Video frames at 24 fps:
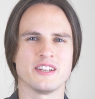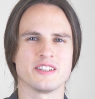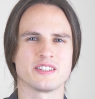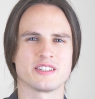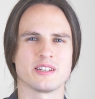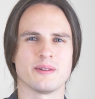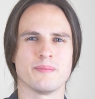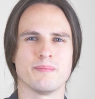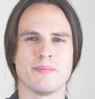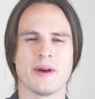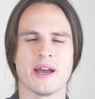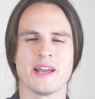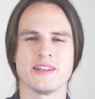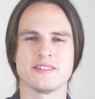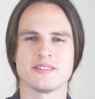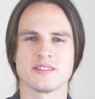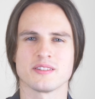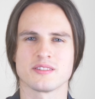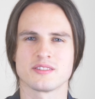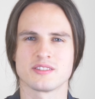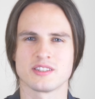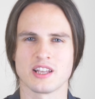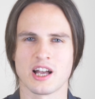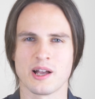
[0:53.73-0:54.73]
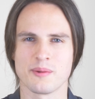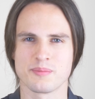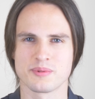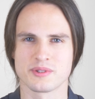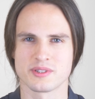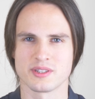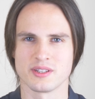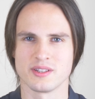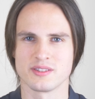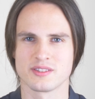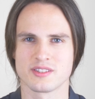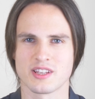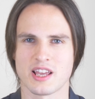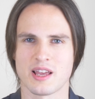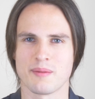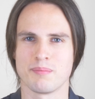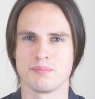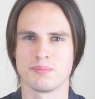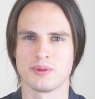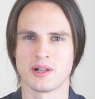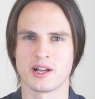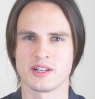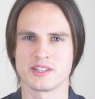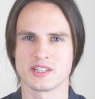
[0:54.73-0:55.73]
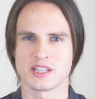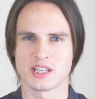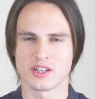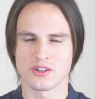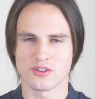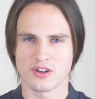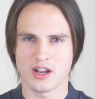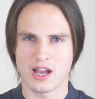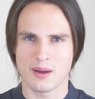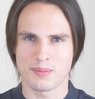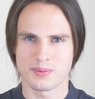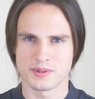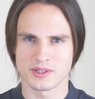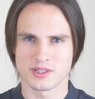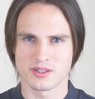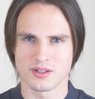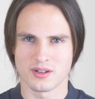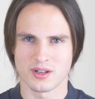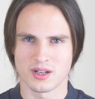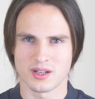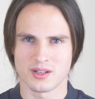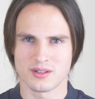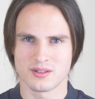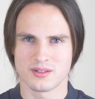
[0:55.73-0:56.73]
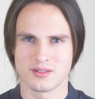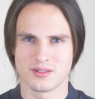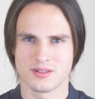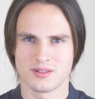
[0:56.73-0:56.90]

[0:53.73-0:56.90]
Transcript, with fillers: is an amazing substance at blunting your appetite.